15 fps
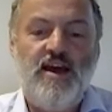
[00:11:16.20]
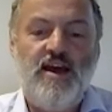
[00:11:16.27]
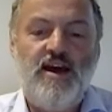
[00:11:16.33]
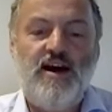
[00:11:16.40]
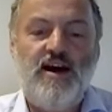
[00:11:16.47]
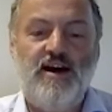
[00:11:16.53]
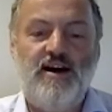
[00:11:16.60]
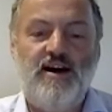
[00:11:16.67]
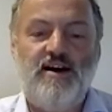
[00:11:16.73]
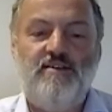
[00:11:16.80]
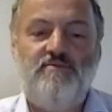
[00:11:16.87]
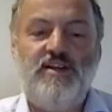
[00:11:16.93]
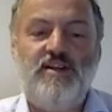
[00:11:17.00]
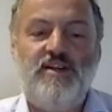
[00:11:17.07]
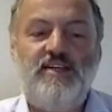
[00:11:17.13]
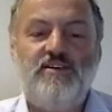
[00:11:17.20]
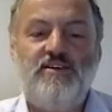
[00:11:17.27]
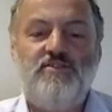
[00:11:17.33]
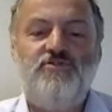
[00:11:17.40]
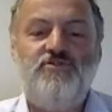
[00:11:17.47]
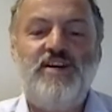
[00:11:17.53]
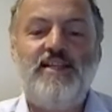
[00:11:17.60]
We need
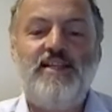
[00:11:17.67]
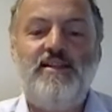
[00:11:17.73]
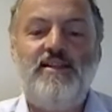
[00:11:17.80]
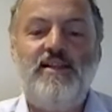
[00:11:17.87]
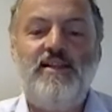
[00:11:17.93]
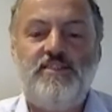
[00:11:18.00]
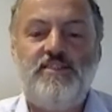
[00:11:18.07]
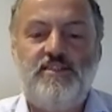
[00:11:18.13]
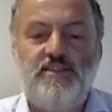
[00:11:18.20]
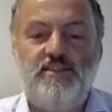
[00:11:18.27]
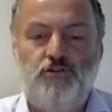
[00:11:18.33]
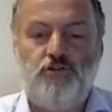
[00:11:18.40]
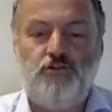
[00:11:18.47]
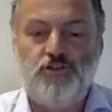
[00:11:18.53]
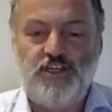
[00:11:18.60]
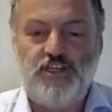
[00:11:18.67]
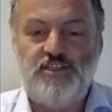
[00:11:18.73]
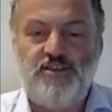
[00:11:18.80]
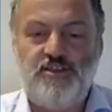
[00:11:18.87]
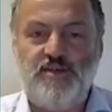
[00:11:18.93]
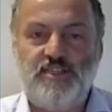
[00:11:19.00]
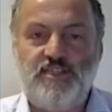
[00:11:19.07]
realistic cost
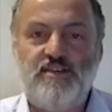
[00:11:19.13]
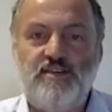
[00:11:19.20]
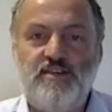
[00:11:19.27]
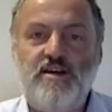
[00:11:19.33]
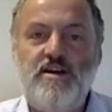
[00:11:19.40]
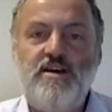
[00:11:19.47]
estimates.